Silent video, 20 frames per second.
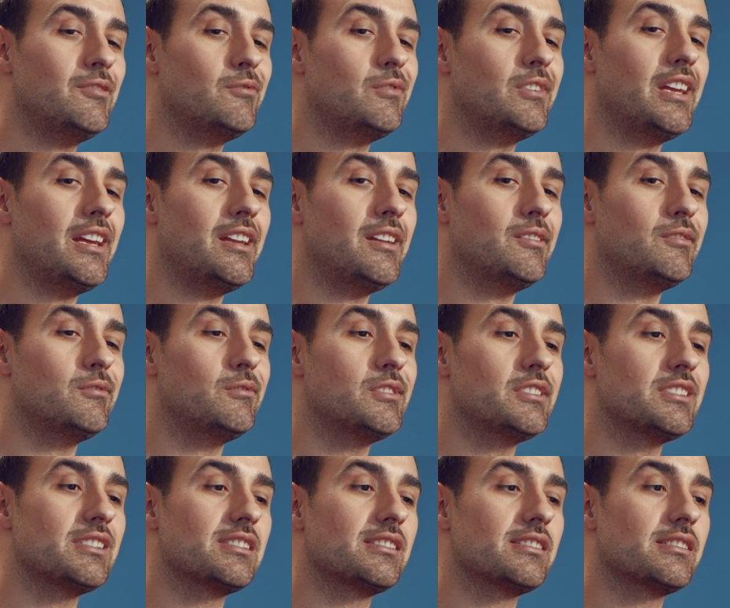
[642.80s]
think Rihanna
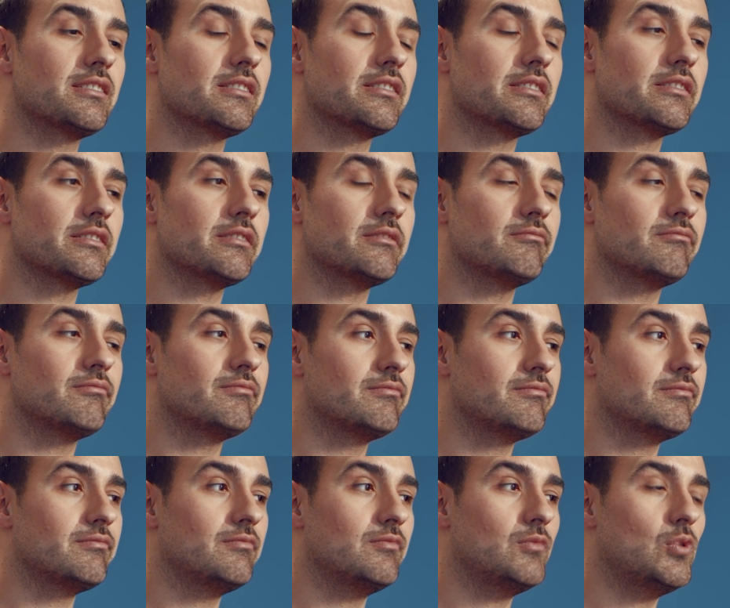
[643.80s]
was,
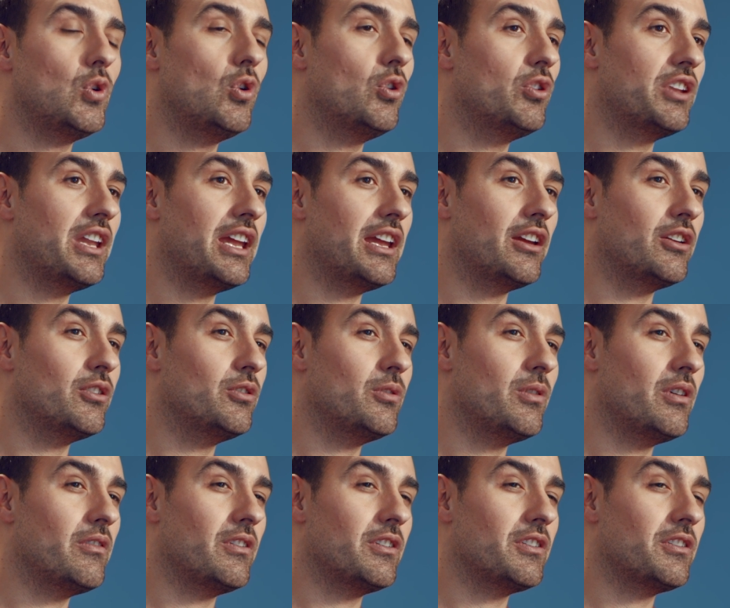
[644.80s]
or Neo,
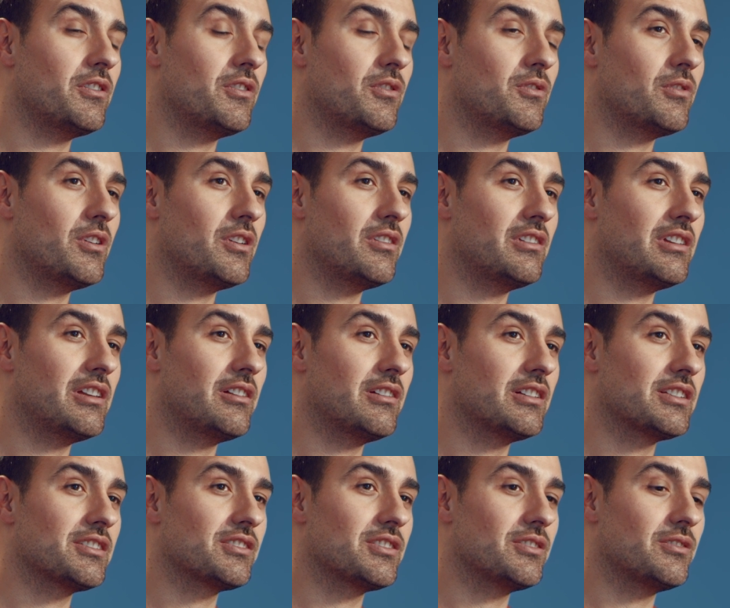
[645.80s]
whoever, I don't know who wrote the
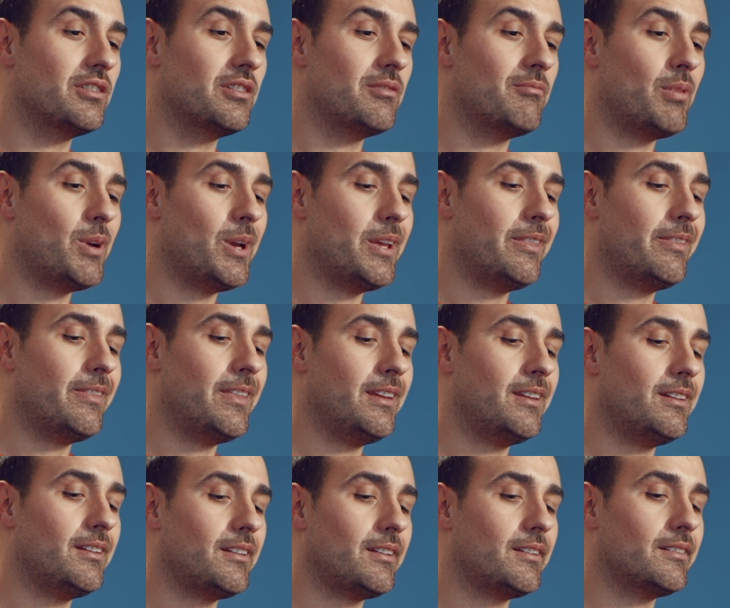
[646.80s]
lyrics to it, but I
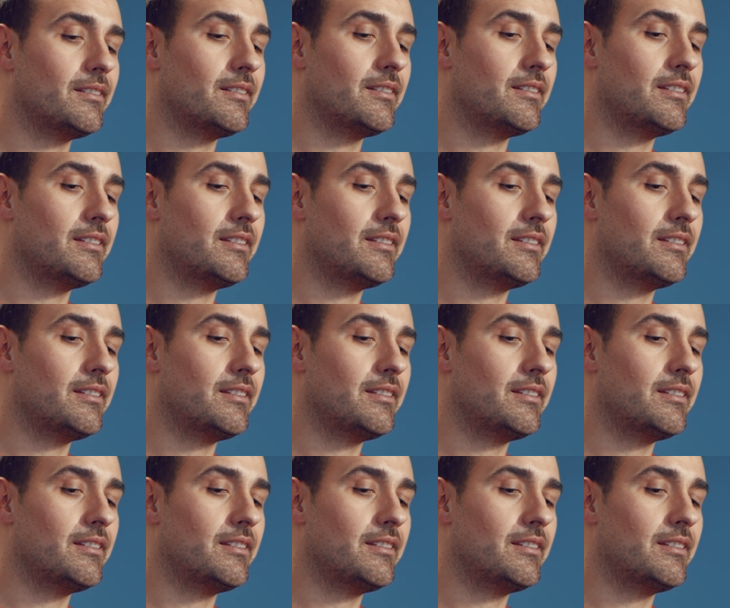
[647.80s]
think